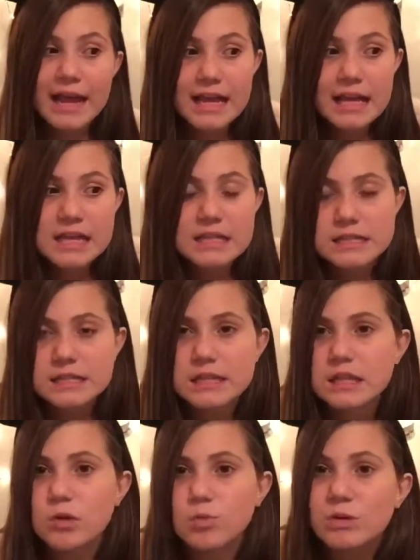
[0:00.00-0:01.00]
and
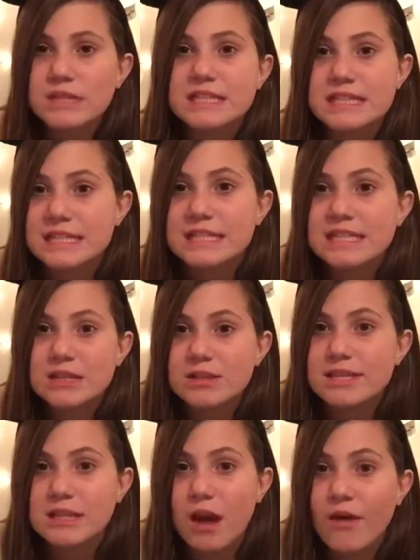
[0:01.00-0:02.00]
we still
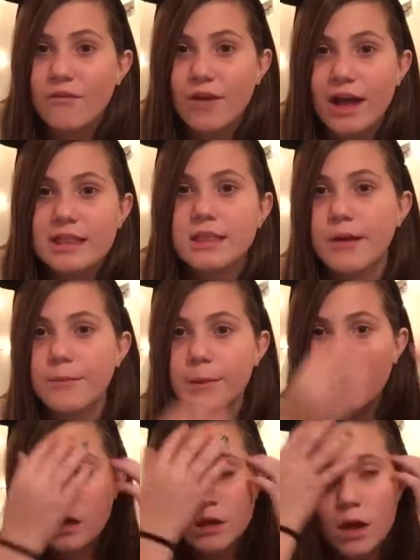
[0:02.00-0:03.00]
did not find them.
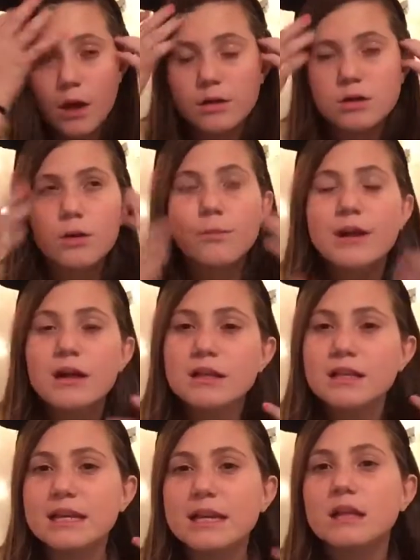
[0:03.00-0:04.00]
So
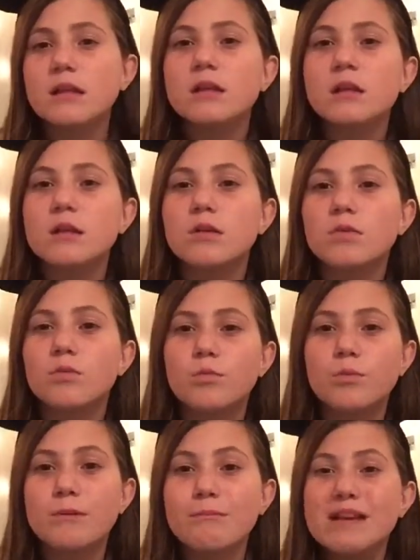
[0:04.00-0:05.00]
apparently,
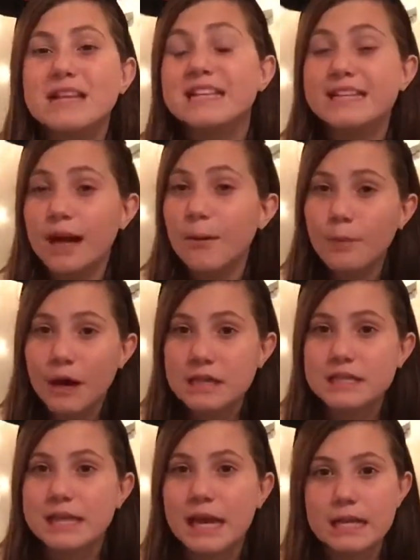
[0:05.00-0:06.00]
we missed a
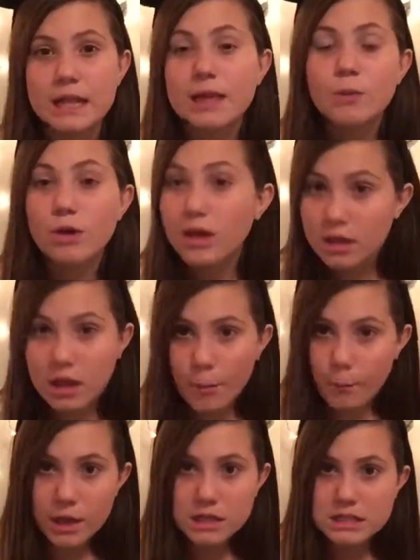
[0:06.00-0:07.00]
Bug's Land, and they were in a
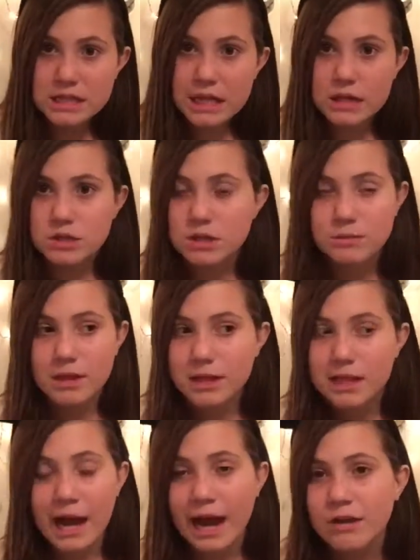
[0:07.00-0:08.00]
Bug's Land or something
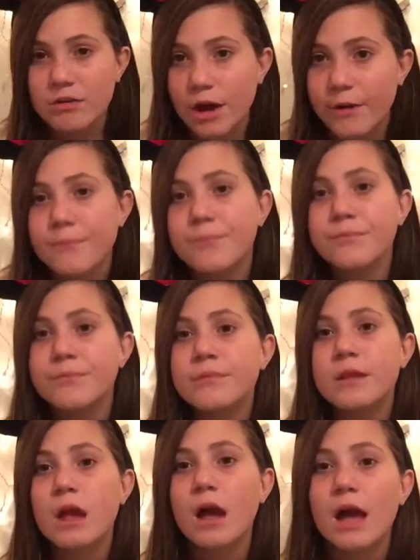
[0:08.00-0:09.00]
like that. I don't know.
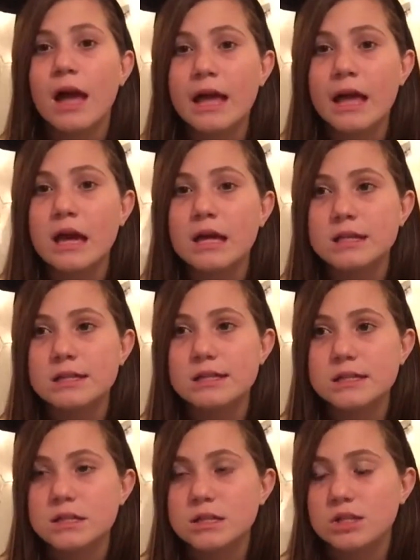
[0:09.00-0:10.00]

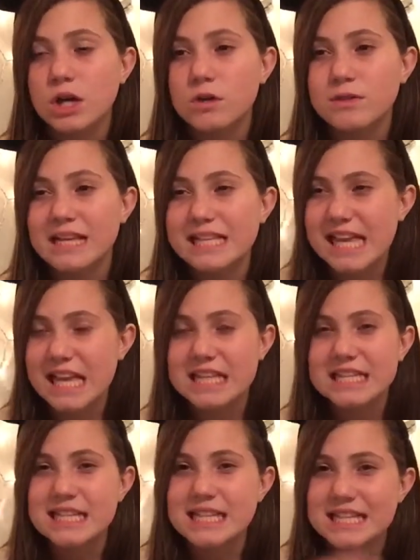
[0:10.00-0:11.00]
And so they take
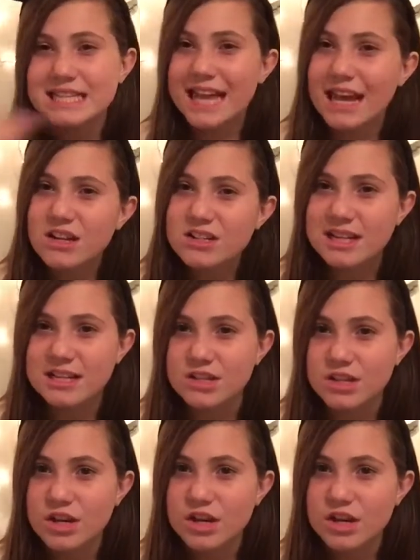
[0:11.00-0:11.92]
us to this care center